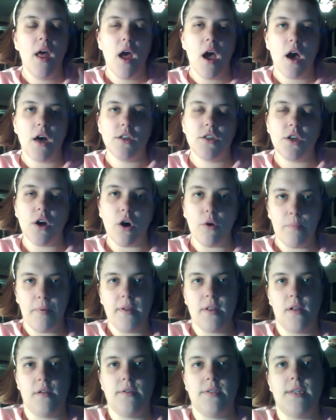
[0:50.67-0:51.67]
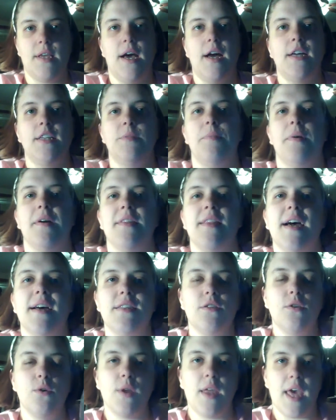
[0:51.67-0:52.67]
adult pillow size, but
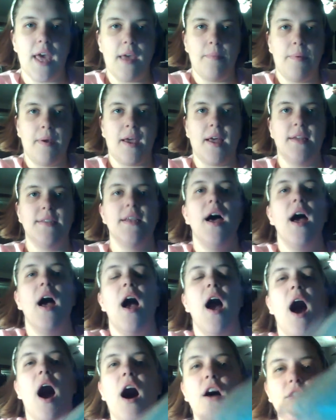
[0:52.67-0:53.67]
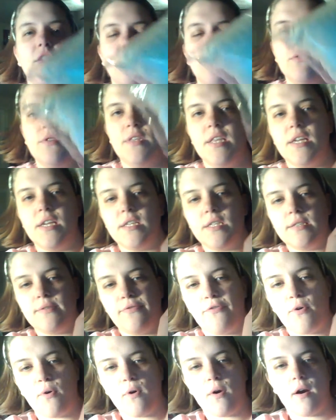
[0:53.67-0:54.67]
that's okay because I'll use this
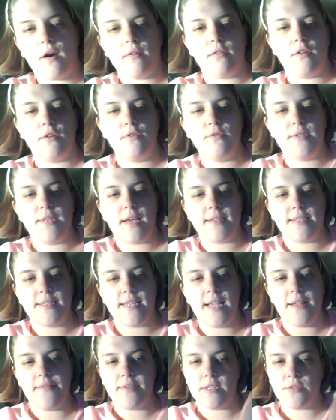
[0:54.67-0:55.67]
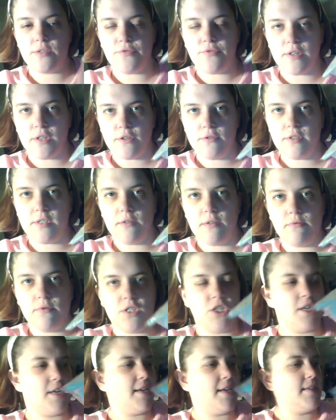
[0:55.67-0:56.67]
for Lucy. I'll say this for Lucy when
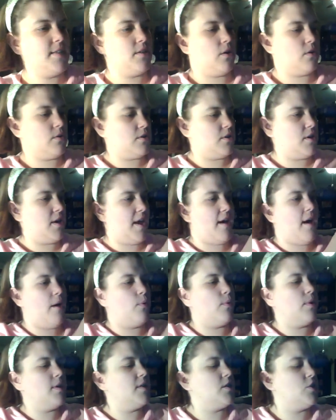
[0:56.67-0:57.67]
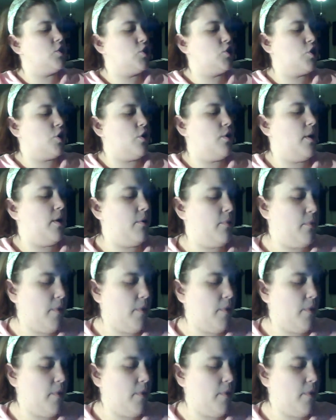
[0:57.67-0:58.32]
she gets older. Now, I wanted to show you